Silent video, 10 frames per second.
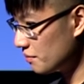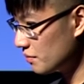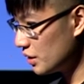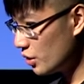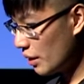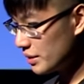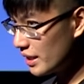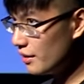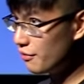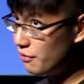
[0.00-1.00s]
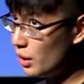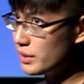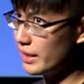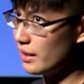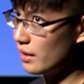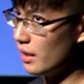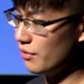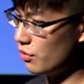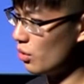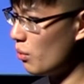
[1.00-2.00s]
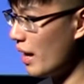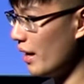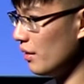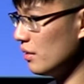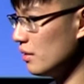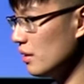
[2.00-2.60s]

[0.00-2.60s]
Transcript: So I was kind of floating for a while.